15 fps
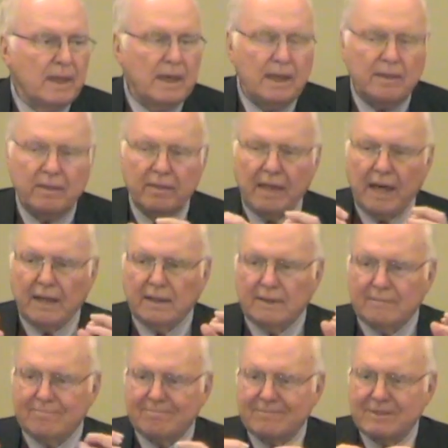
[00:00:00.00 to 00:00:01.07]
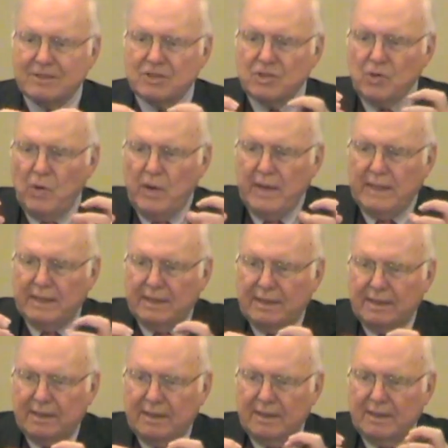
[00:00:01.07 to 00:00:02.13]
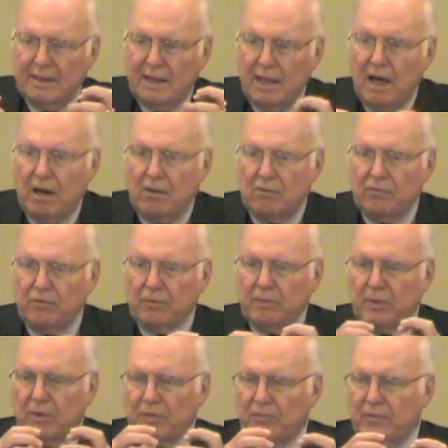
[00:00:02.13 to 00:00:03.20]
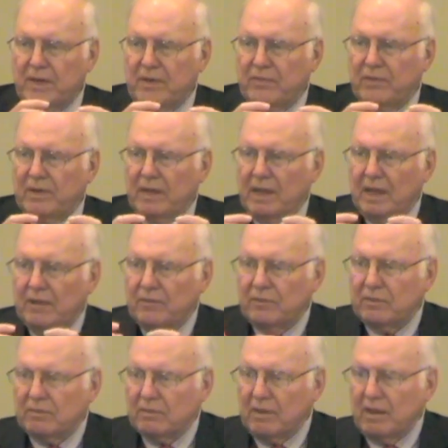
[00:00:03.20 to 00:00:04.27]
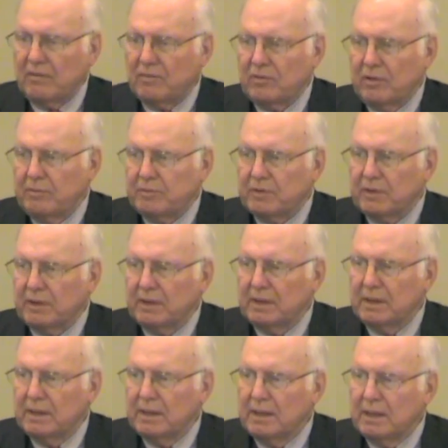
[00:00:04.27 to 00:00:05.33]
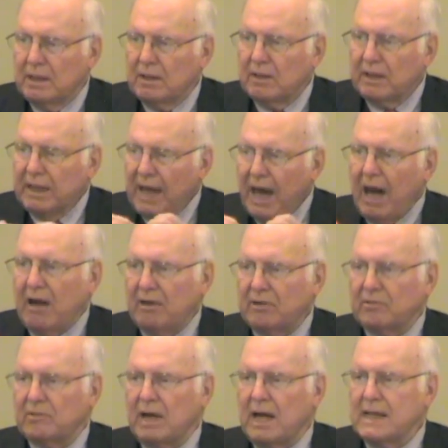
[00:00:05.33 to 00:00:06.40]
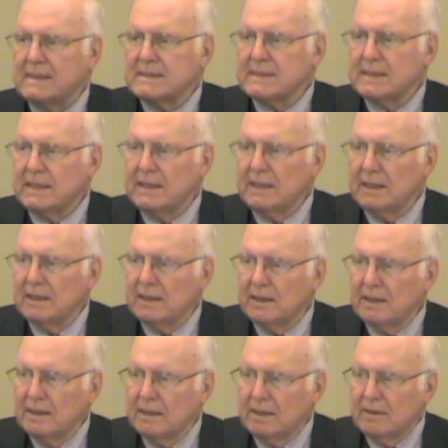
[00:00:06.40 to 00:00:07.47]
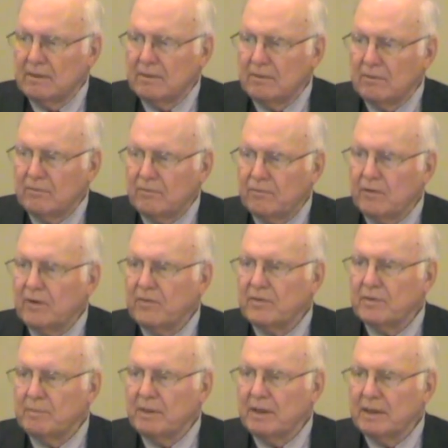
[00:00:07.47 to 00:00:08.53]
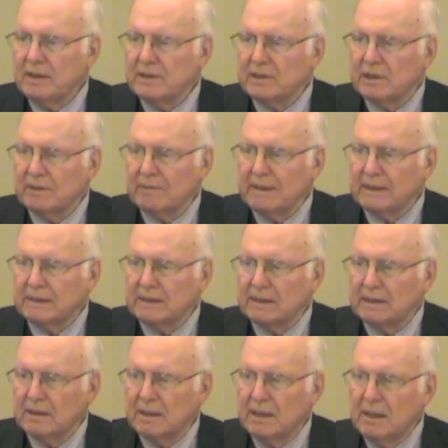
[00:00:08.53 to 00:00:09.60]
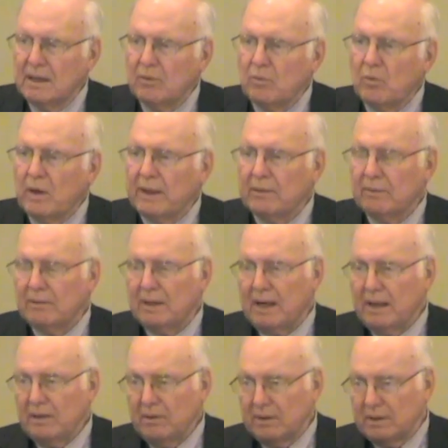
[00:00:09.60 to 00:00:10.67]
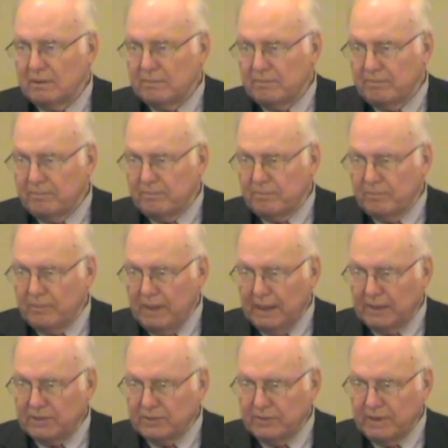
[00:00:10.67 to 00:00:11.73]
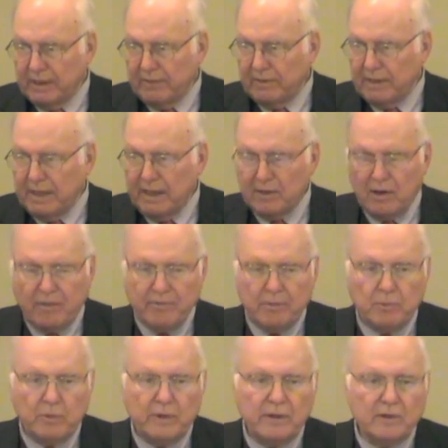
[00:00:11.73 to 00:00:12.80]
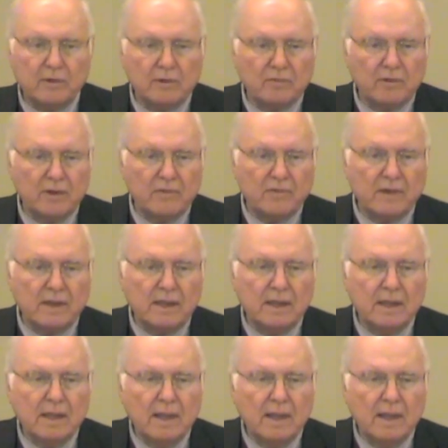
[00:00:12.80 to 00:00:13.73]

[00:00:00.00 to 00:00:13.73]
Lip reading: And that joint love for both reason and Scripture characterized the first American generation. What I heard a lecture the other day at Ave Maria University,